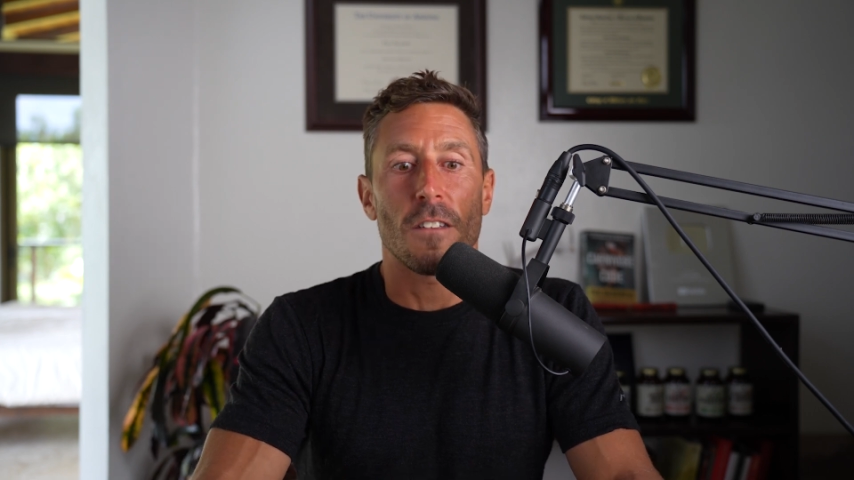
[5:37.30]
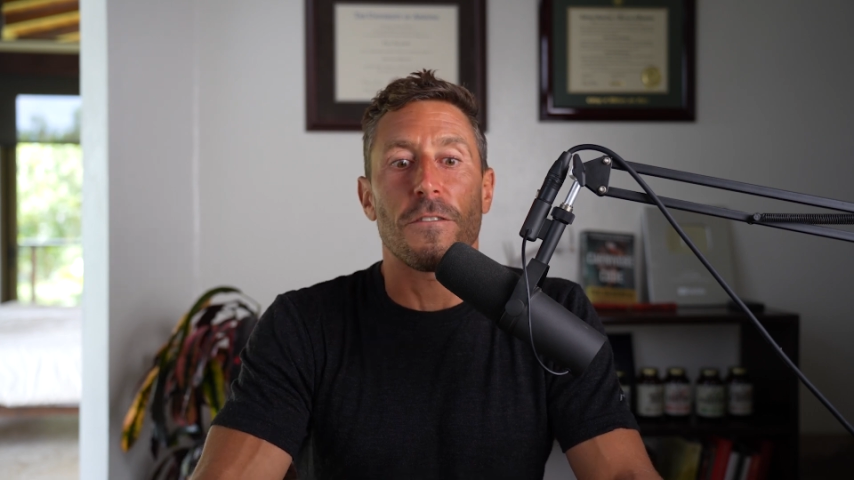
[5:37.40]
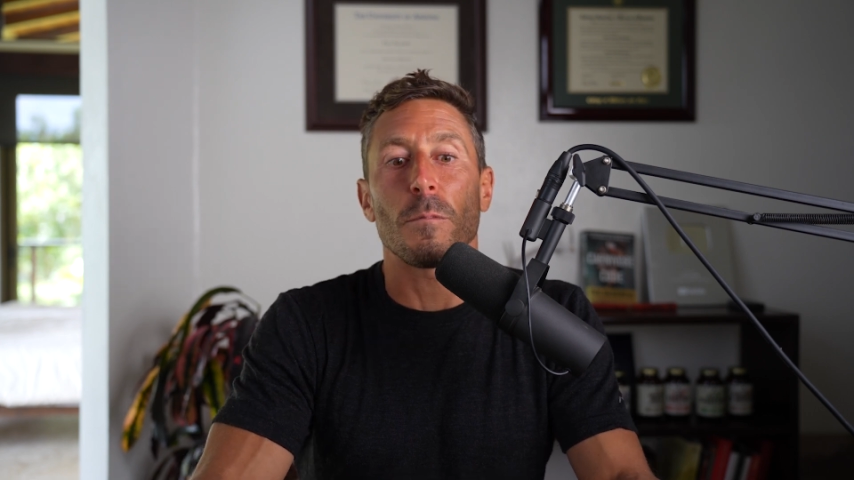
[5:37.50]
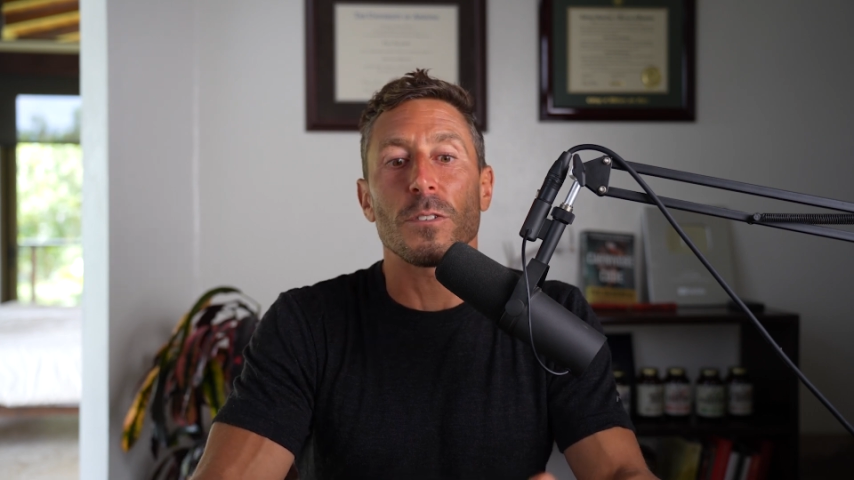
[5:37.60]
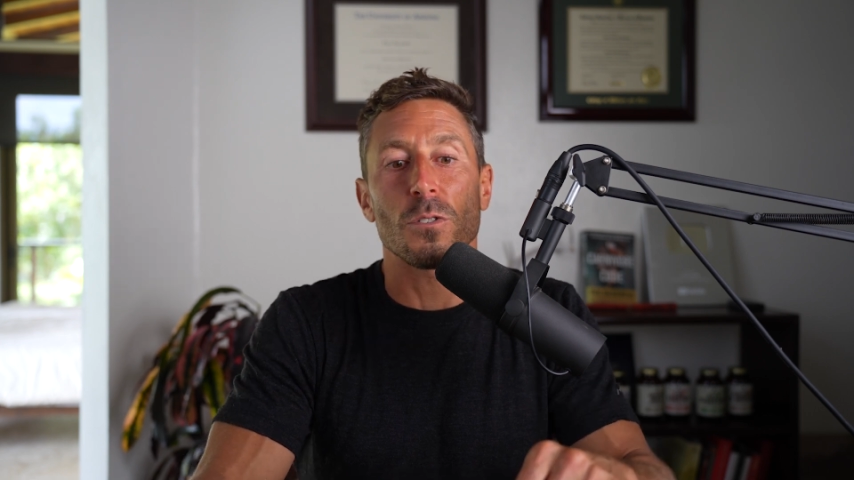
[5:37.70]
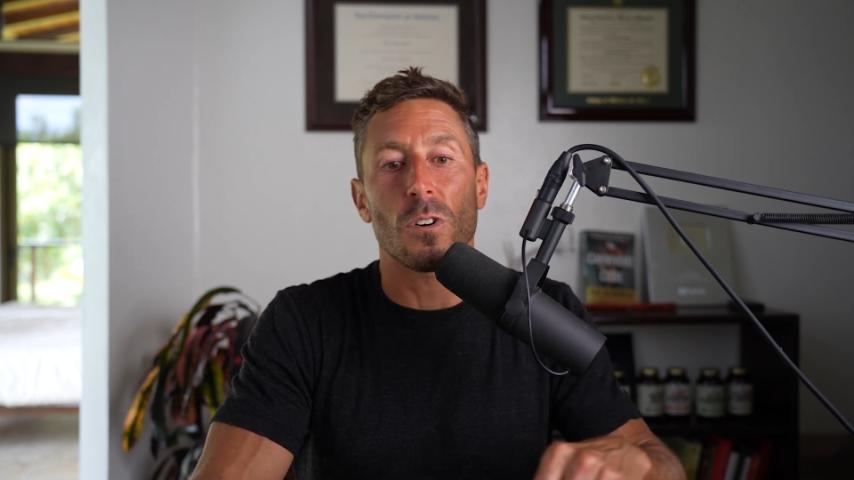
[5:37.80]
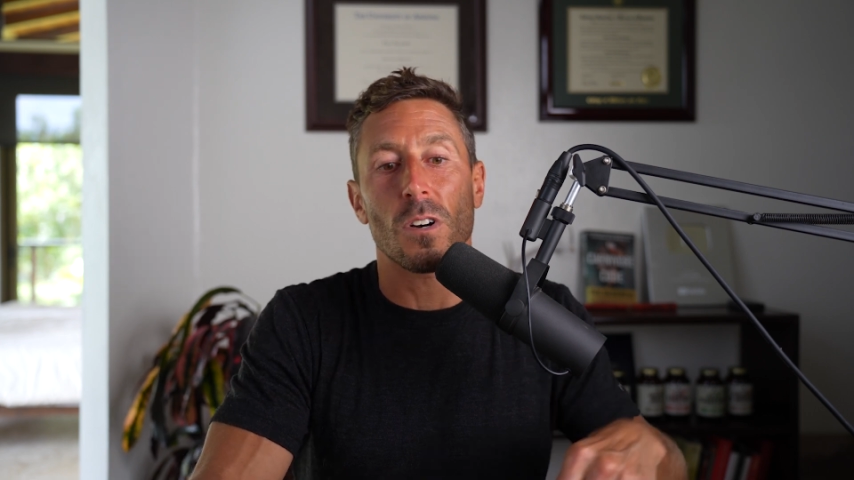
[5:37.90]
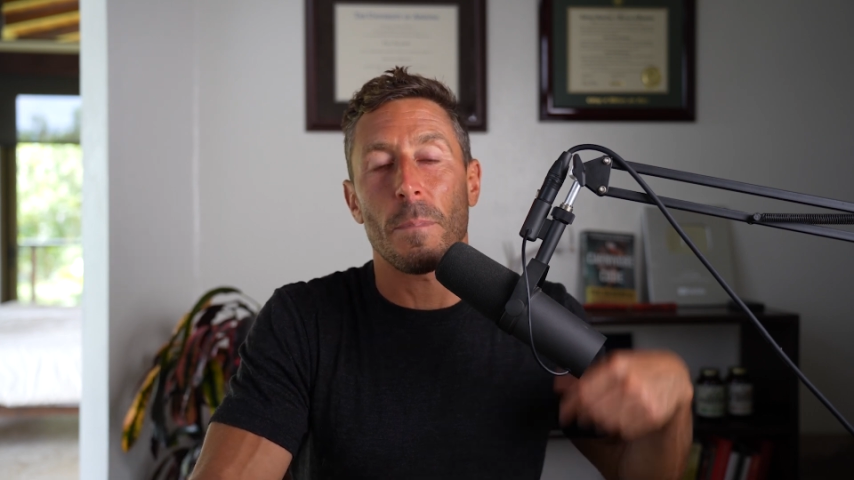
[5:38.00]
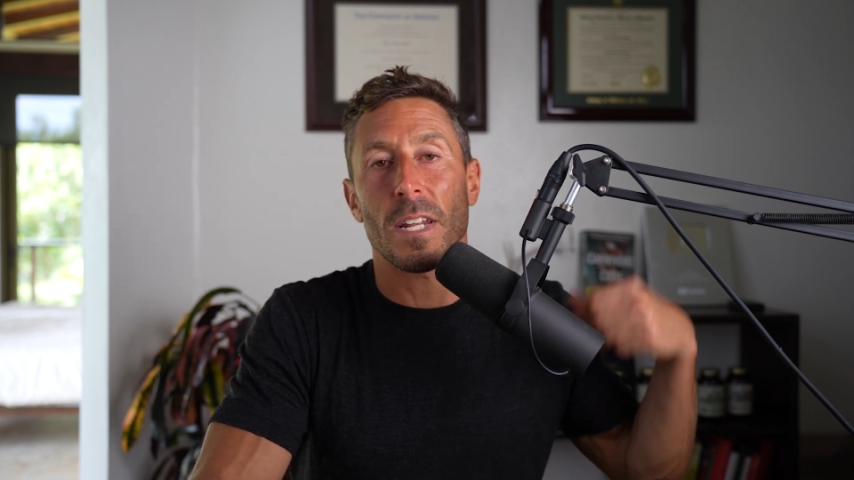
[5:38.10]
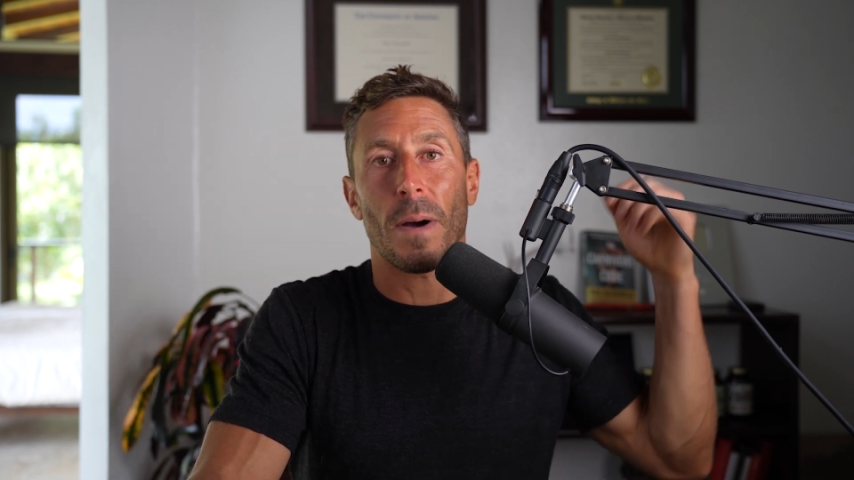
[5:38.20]
The pharmaceutical
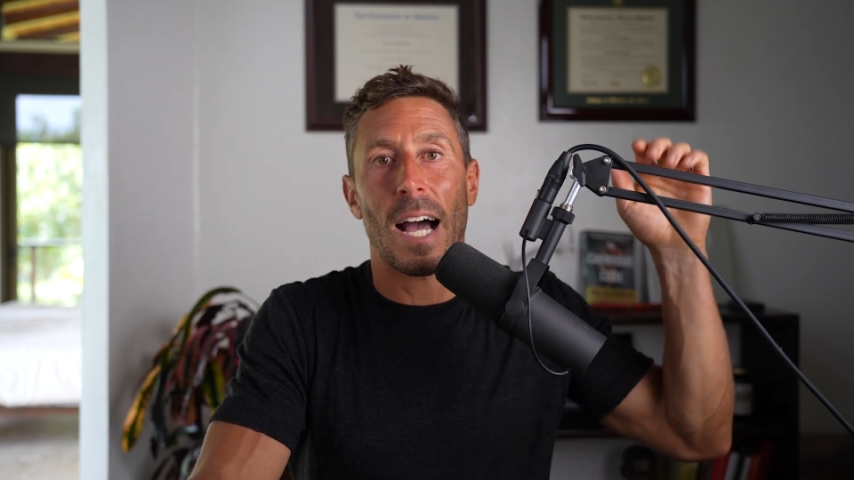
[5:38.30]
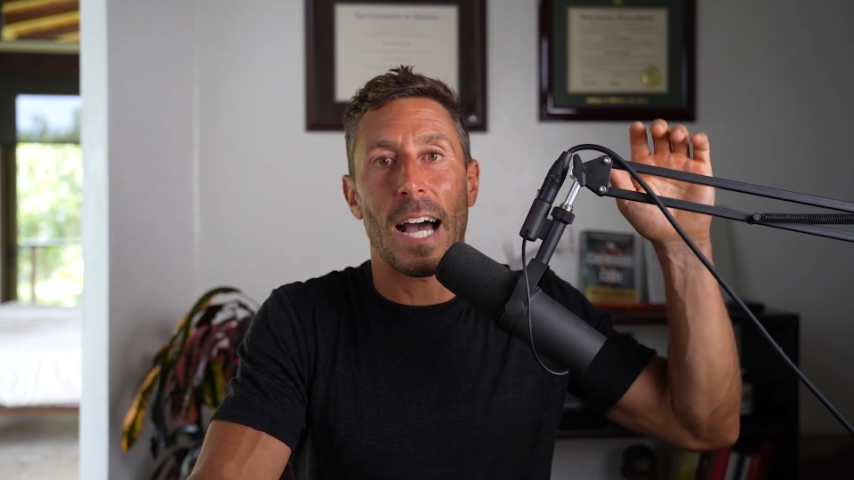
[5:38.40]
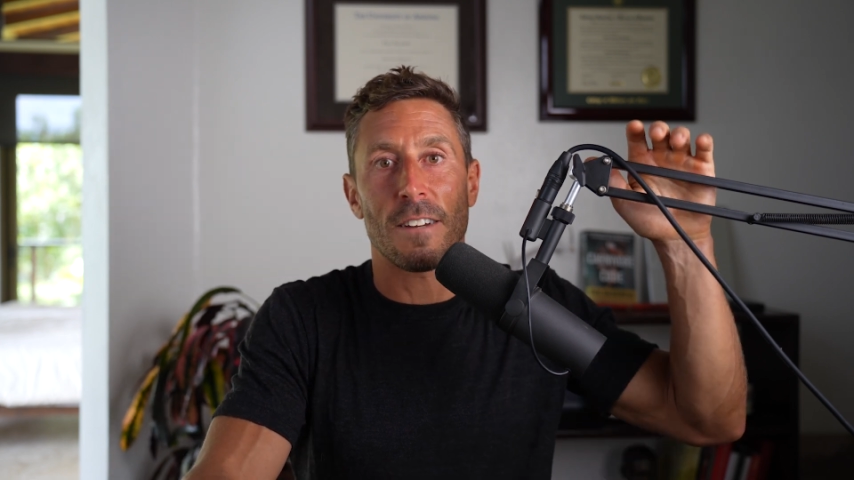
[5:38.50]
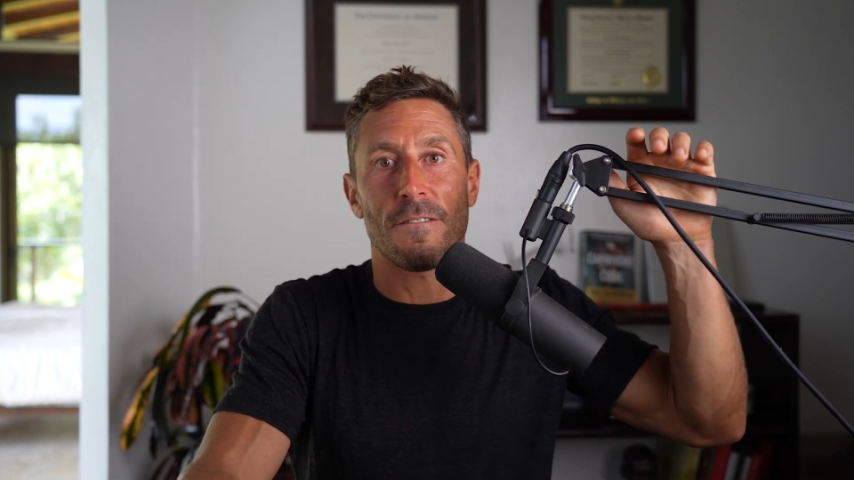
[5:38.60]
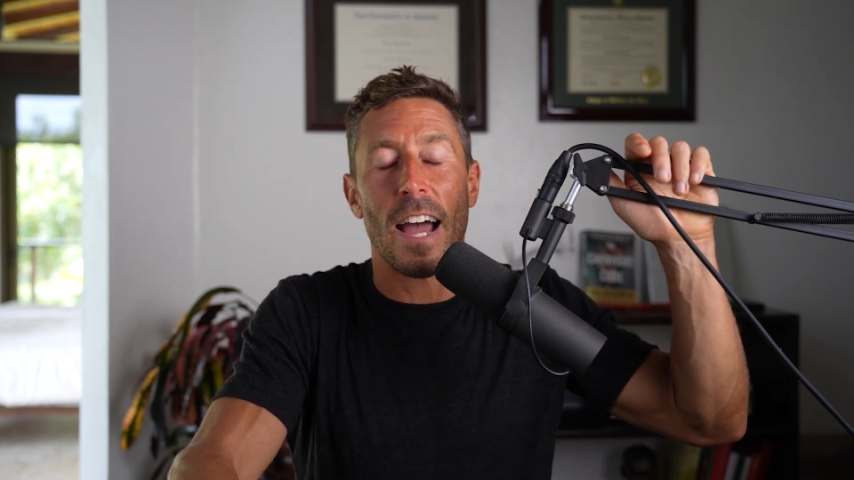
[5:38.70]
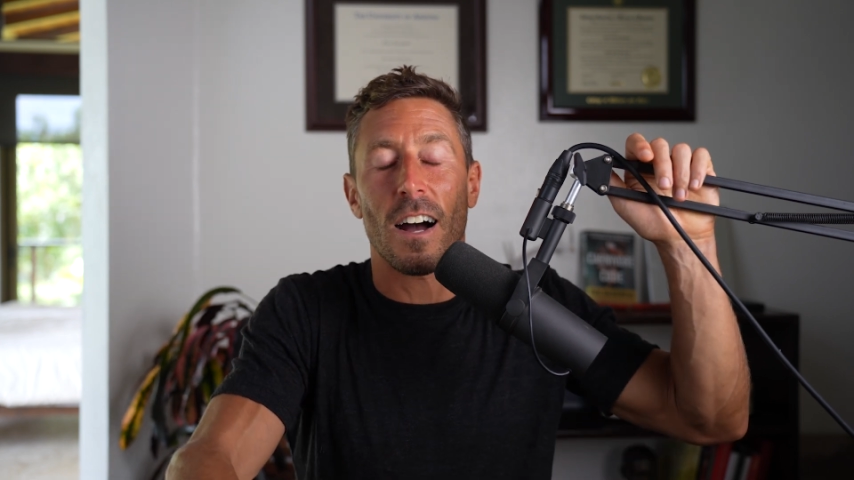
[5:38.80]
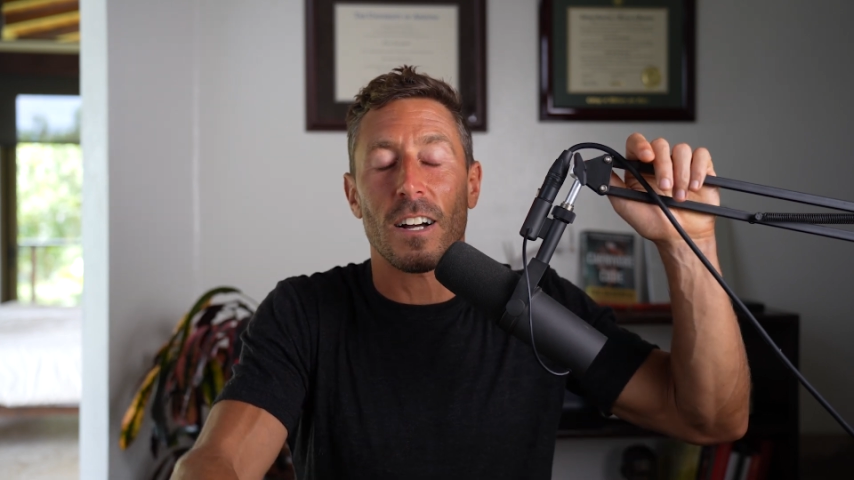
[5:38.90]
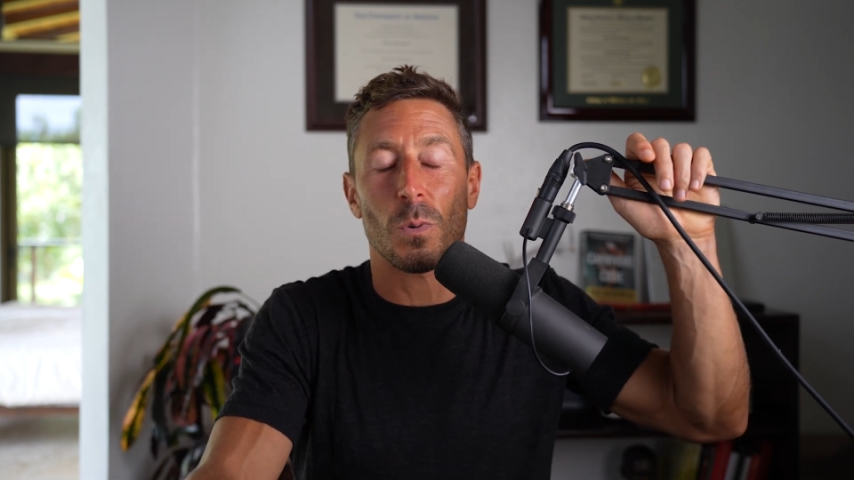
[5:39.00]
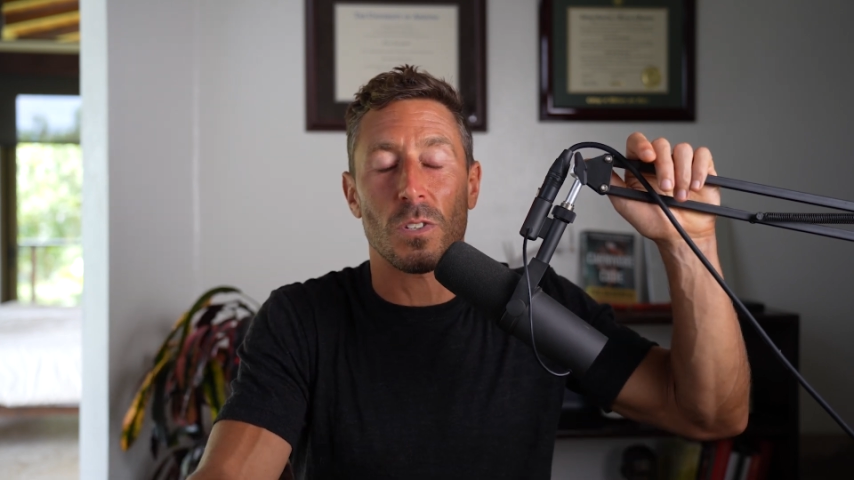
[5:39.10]
company behind Vioxx